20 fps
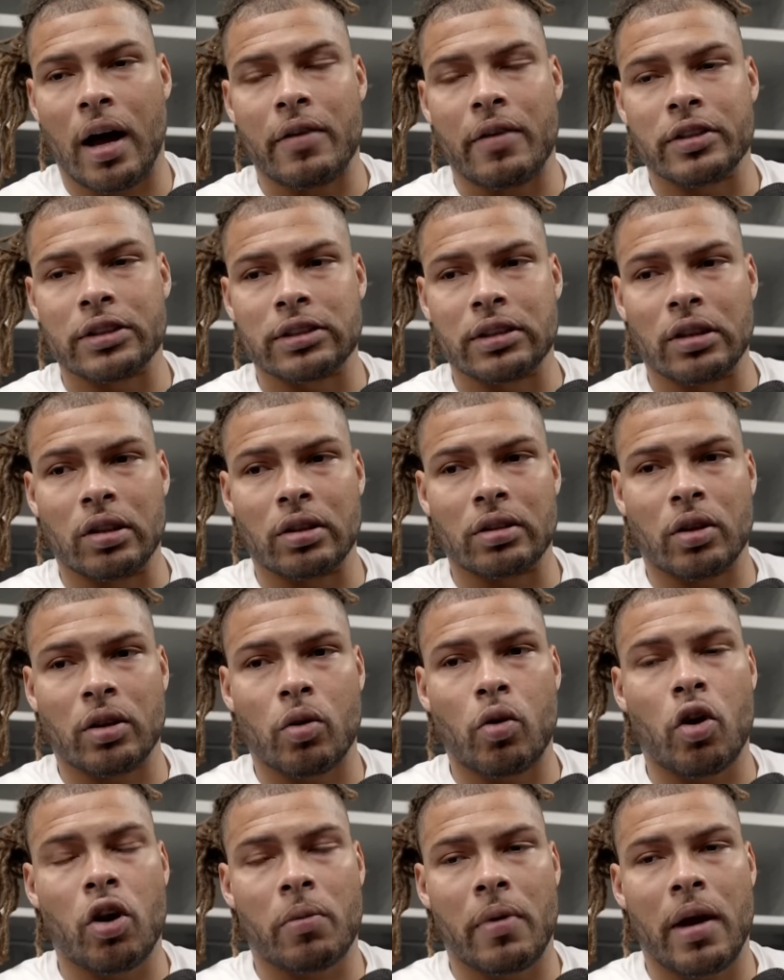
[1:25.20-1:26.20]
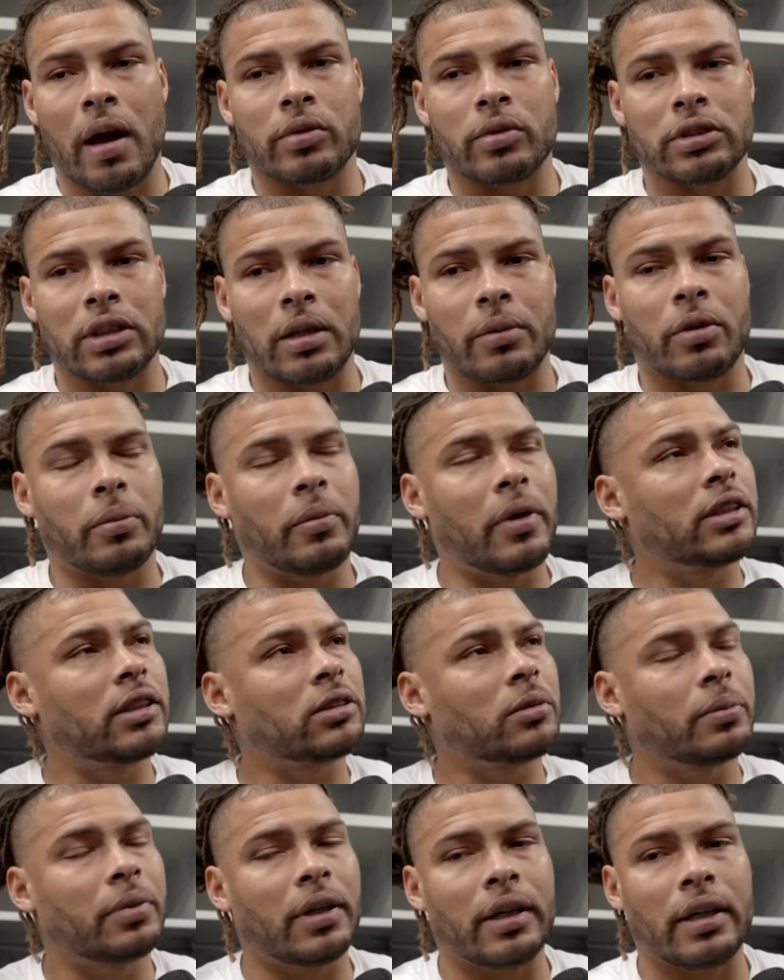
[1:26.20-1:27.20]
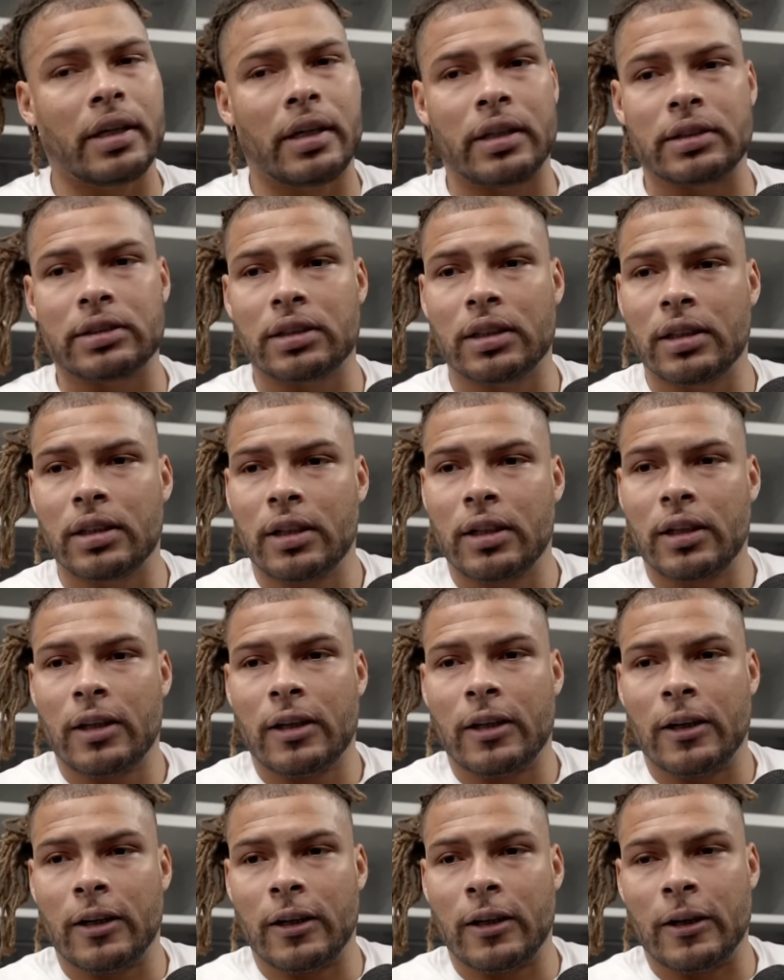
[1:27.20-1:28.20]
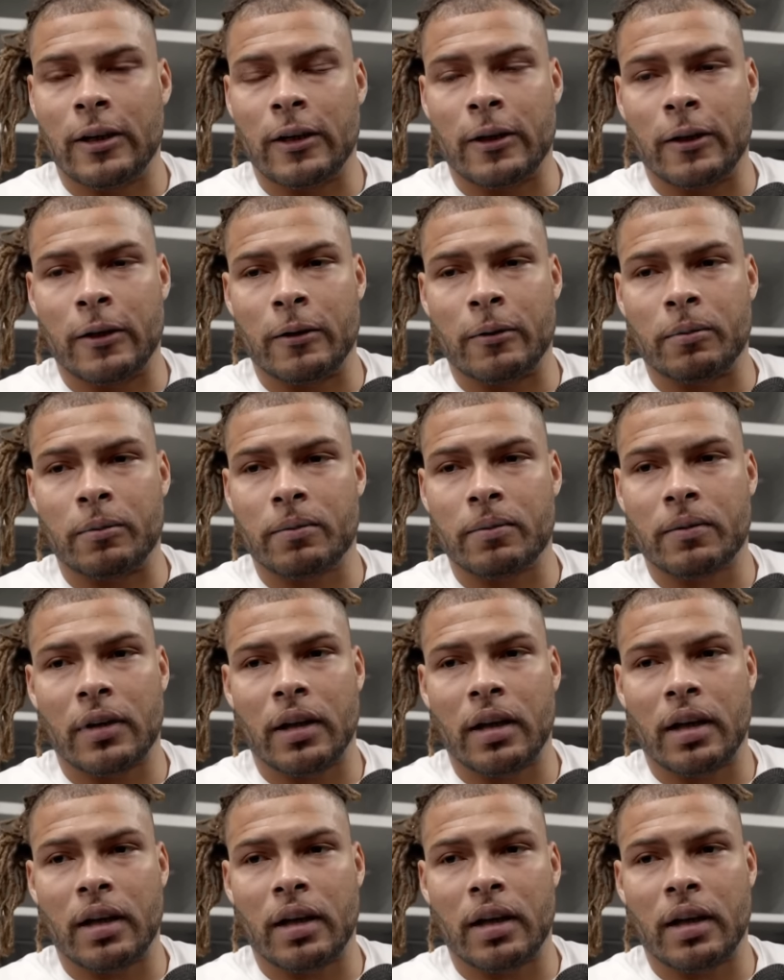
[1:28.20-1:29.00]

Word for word: After the game, Mathieu, surprised, said, "I never really saw